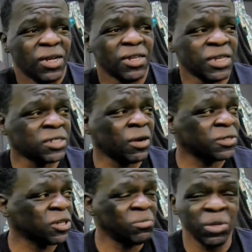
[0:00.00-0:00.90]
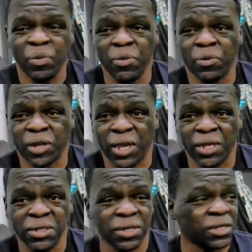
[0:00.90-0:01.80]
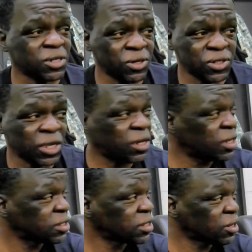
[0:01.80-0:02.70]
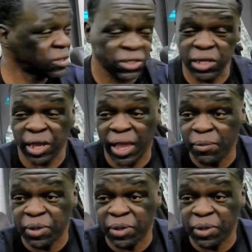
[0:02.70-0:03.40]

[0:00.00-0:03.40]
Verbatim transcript: there's always gonna be people that that's gonna say this and gonna say that,